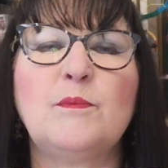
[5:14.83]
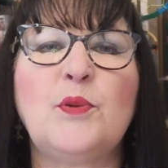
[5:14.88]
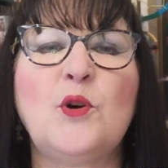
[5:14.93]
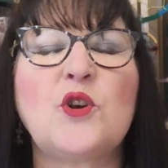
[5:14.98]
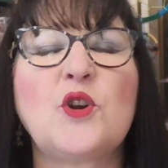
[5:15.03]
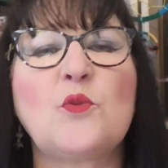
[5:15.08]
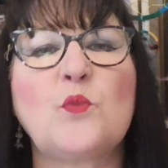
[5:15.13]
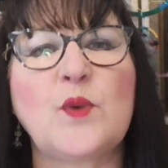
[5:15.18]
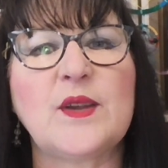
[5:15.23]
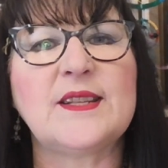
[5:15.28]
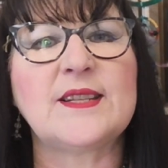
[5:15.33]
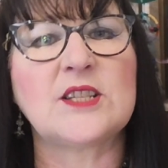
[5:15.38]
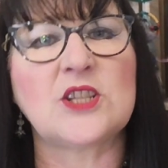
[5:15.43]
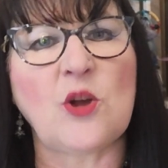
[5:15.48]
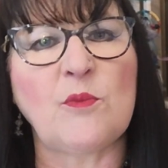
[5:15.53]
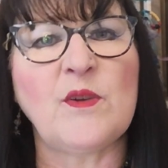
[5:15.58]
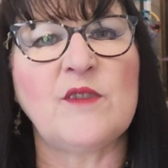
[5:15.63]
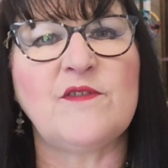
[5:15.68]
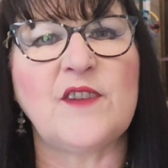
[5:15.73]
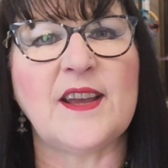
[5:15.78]
put up with
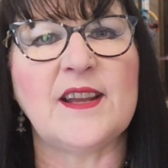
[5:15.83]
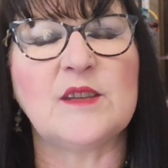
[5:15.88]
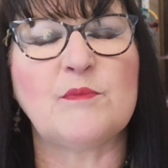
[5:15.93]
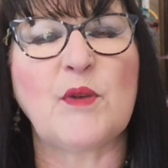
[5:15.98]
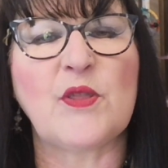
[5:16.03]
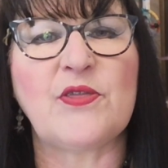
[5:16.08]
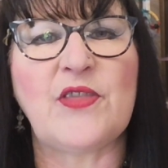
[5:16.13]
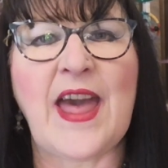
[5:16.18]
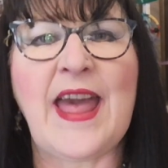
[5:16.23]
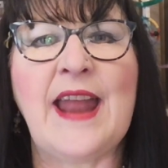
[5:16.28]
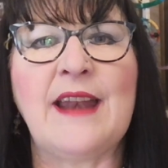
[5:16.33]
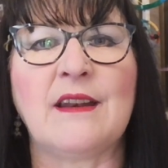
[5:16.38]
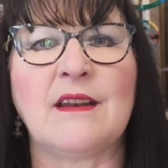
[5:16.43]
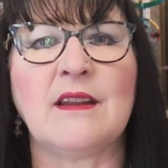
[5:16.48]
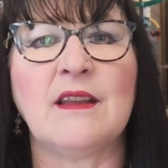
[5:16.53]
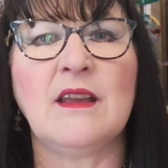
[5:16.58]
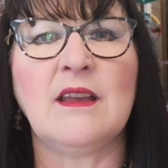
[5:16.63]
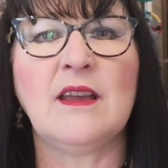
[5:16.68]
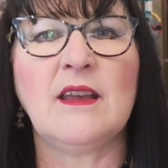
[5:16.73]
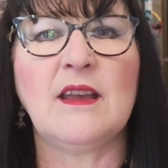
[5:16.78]
some of it, but
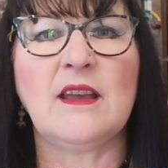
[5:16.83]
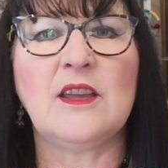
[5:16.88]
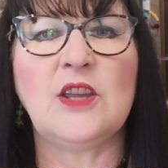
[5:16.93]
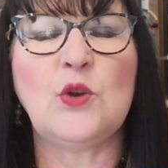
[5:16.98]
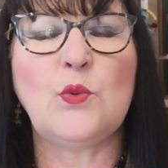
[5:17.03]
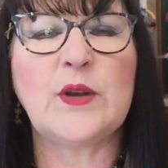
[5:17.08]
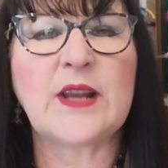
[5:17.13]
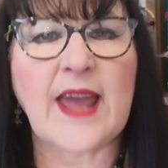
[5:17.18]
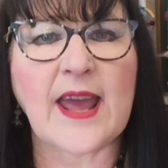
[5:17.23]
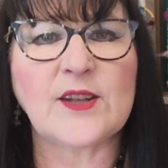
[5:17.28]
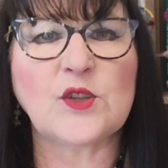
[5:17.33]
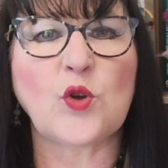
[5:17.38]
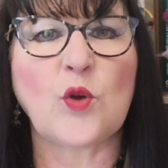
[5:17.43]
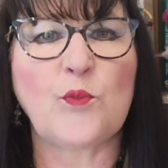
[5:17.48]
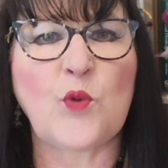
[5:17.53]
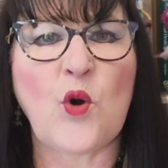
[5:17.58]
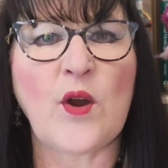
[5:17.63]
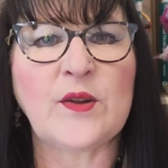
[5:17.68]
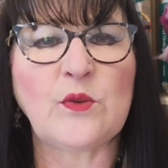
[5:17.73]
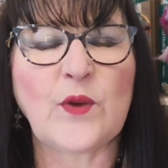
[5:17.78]
then you would get to
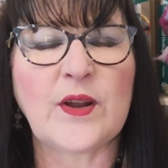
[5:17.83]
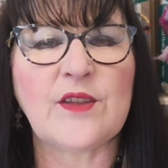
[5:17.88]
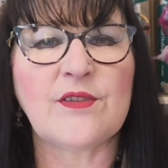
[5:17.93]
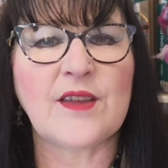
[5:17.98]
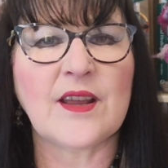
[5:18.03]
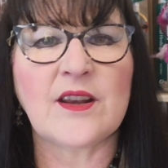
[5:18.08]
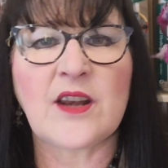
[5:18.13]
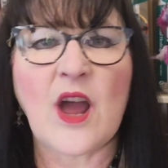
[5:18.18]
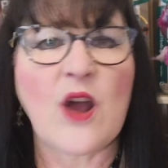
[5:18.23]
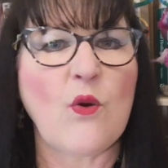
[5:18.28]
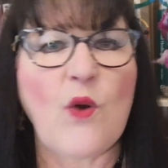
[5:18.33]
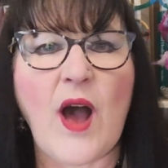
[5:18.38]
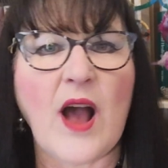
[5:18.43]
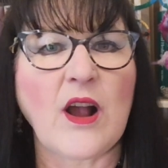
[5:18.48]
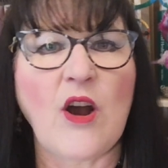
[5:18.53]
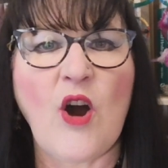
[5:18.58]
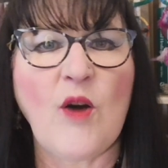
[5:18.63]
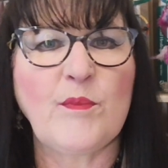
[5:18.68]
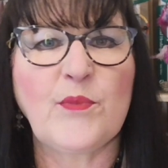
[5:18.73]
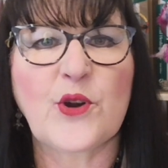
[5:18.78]
a point where you think, no, I
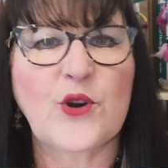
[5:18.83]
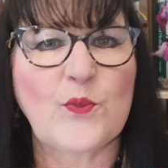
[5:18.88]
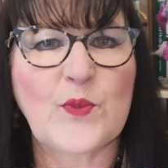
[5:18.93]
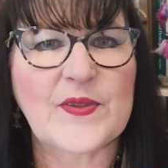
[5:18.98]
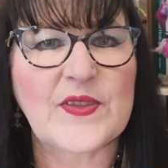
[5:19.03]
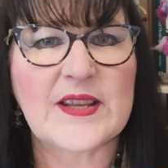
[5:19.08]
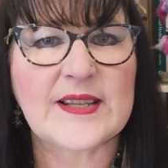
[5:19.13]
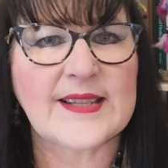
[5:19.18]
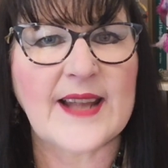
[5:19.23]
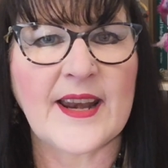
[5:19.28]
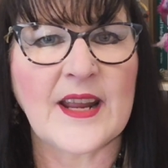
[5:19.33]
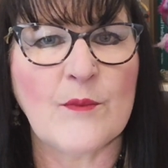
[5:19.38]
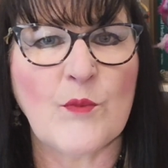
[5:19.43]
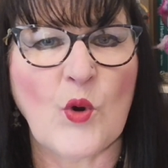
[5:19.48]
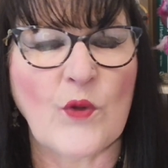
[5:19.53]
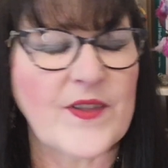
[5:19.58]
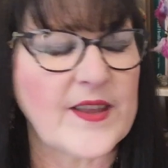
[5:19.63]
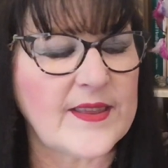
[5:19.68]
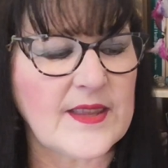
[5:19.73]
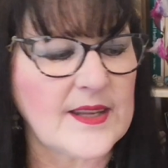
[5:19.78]
can't put up with this
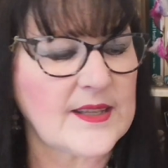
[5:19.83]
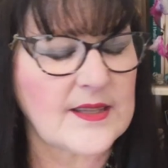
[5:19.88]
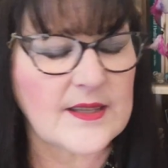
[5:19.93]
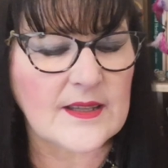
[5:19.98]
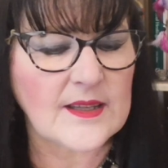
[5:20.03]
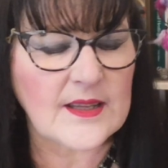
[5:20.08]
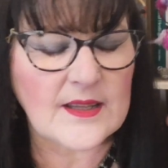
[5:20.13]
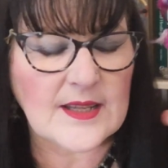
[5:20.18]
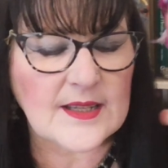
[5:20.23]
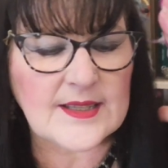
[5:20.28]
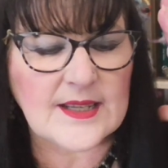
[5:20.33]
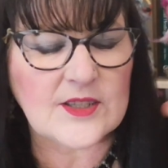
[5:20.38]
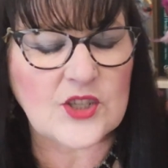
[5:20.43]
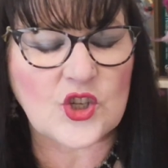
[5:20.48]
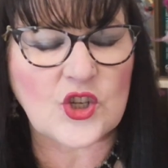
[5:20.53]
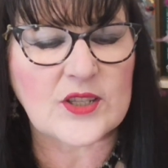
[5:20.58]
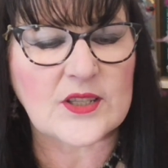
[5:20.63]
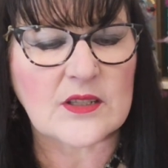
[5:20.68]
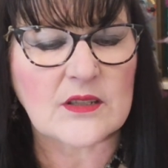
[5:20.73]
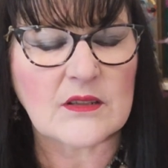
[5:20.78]
anymore. This is
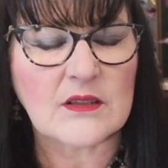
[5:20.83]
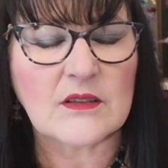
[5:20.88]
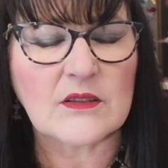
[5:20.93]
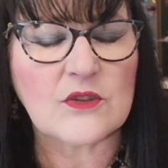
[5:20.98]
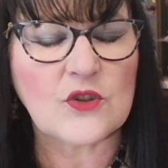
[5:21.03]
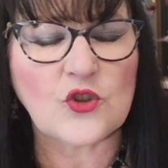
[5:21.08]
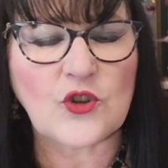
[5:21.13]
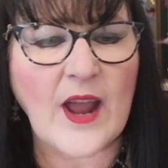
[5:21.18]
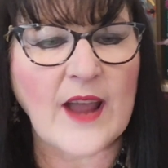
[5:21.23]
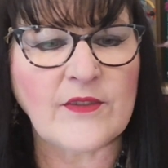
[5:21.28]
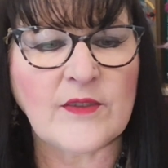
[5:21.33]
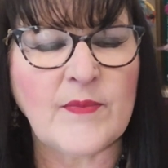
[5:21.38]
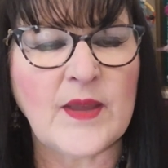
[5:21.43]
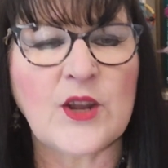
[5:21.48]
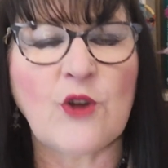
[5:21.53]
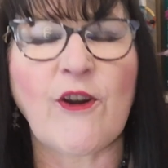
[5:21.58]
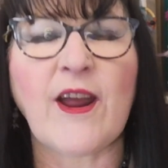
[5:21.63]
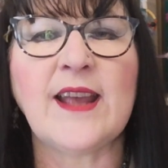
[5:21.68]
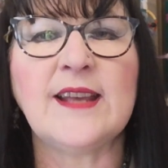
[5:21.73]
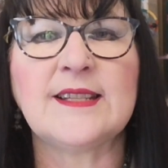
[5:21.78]
just driving
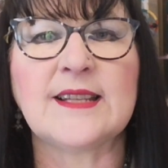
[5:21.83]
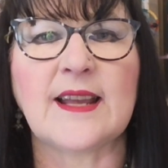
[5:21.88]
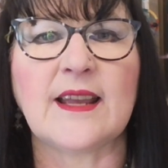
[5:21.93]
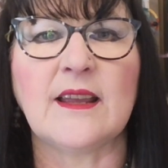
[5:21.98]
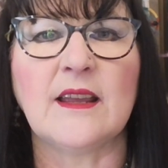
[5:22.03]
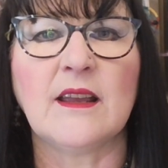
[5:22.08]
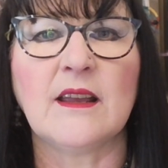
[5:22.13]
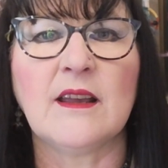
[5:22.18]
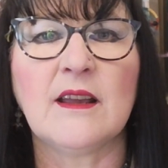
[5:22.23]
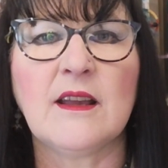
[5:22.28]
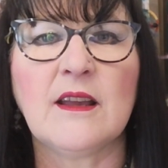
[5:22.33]
me crazy.